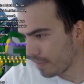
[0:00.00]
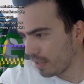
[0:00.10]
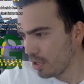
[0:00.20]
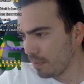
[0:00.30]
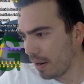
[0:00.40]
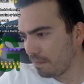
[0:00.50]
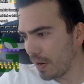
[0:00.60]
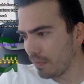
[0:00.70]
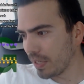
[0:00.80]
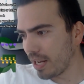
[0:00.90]
You're my
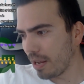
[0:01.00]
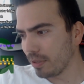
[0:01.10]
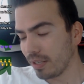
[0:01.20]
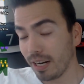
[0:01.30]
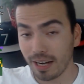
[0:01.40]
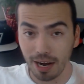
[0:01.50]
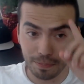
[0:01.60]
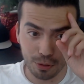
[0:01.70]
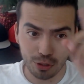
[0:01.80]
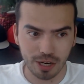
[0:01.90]
favorite gamer. Hey, I
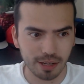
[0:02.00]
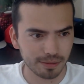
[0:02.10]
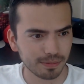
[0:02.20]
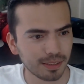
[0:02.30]
appreciate it.